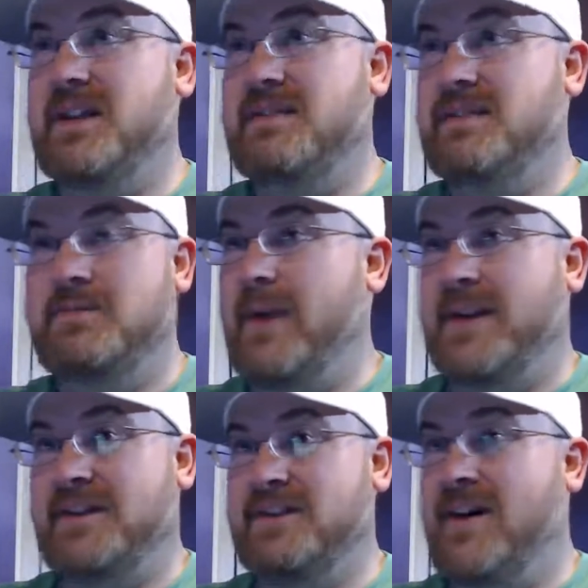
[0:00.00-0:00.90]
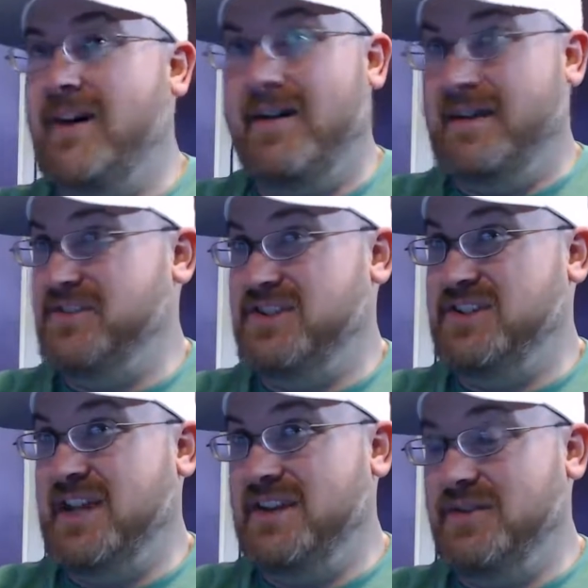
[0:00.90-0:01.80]
he wrecked his car. That was just
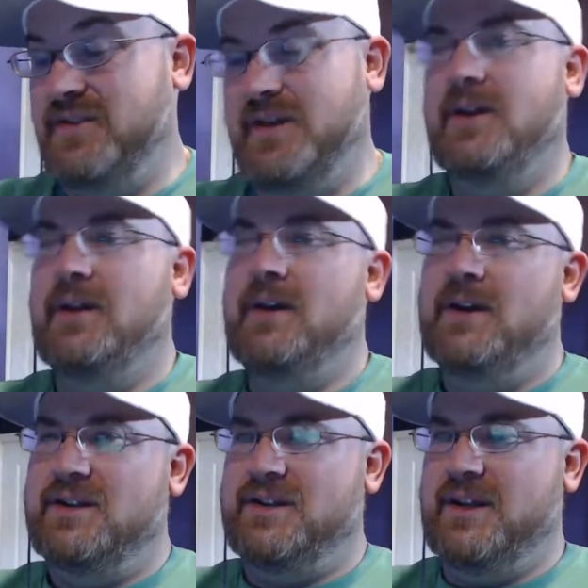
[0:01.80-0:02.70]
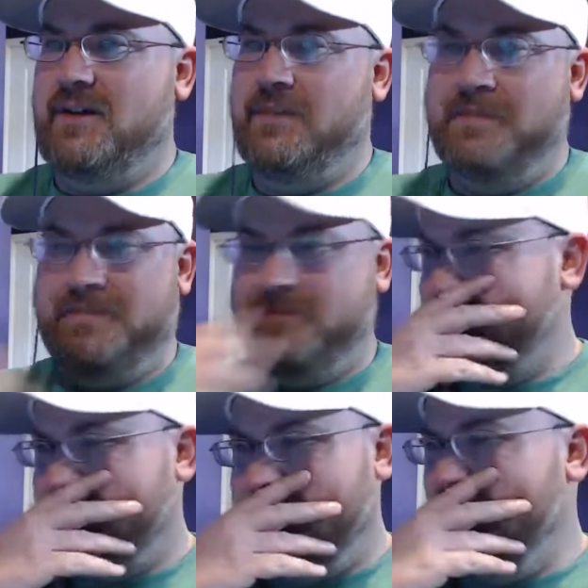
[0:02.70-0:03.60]
the end of it. So
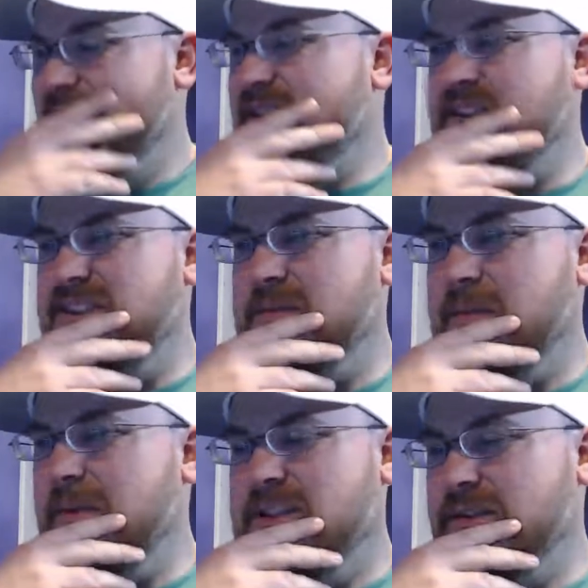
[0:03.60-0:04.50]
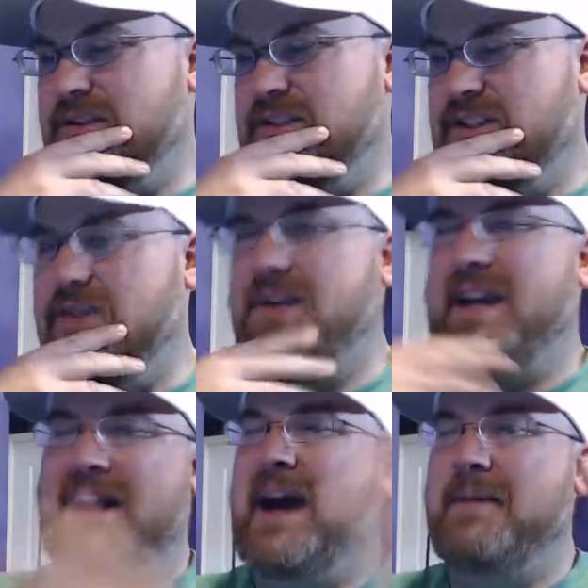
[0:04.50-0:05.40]
that doesn't seem the best solution. So
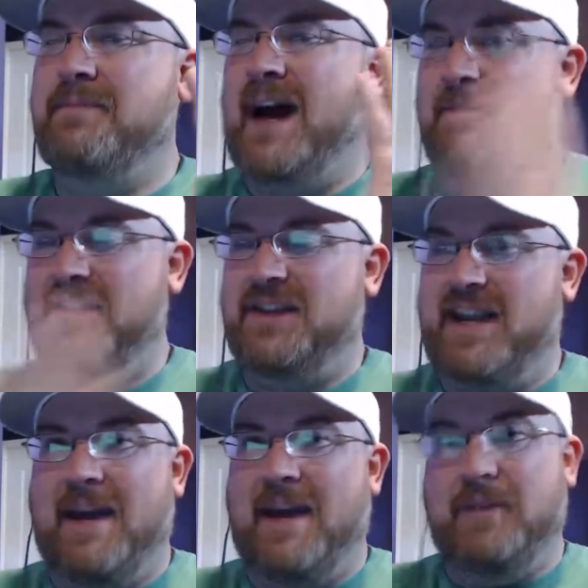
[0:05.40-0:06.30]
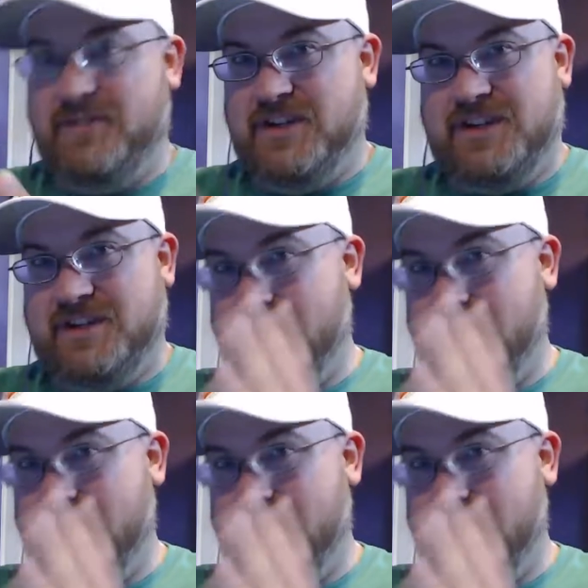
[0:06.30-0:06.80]
again, I'm in the camp of just